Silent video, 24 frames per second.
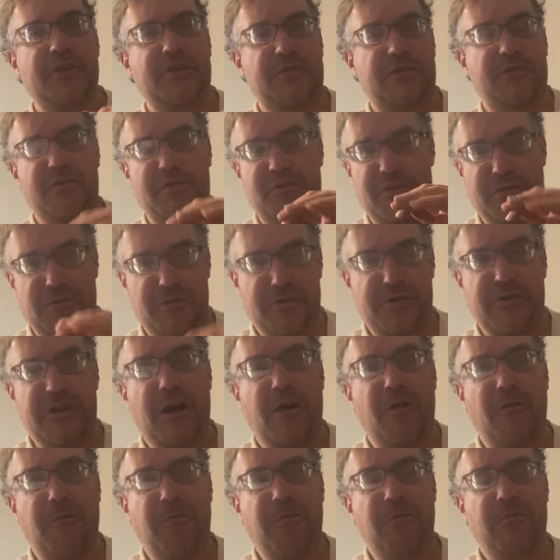to
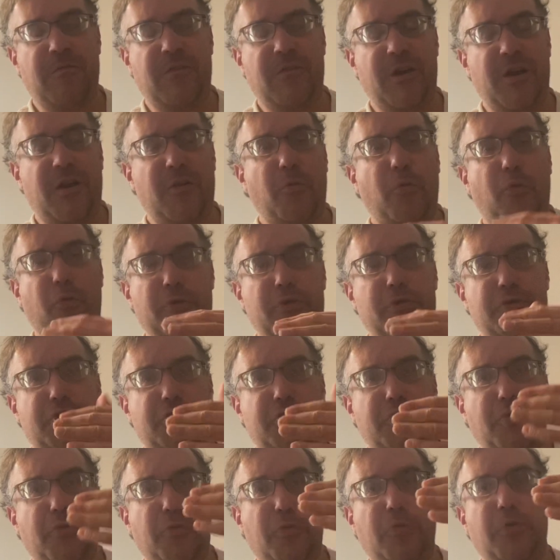yourself in order
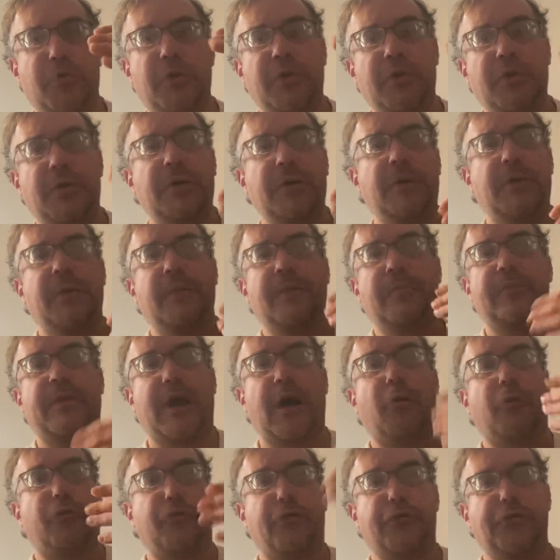to
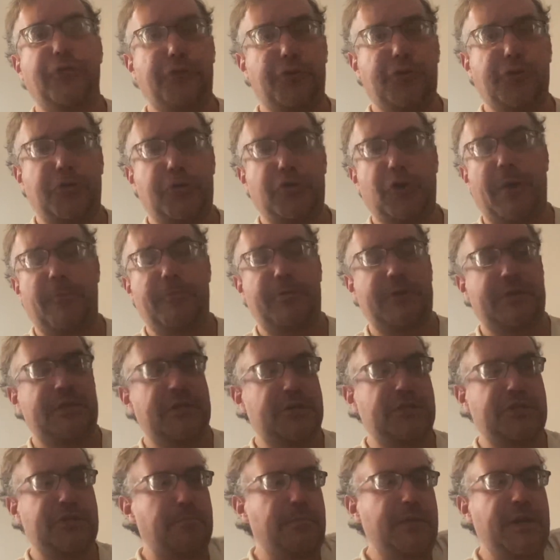outdo your
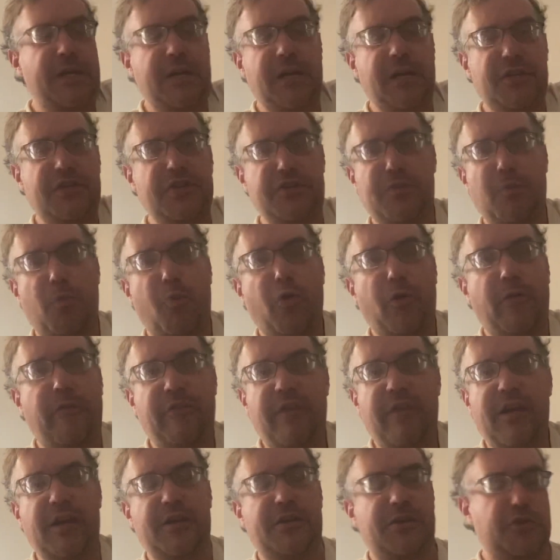competition because the more
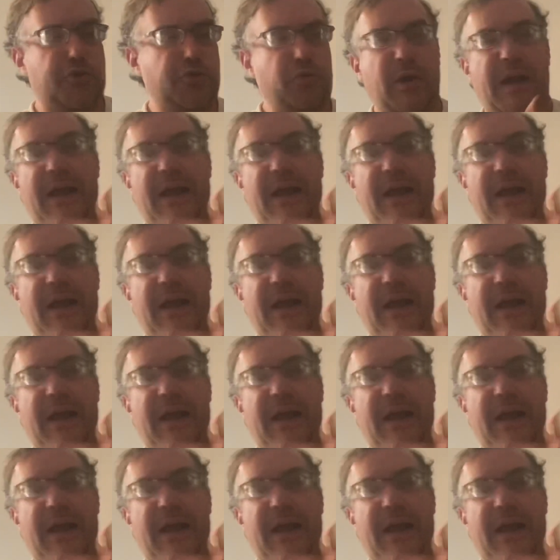advantage you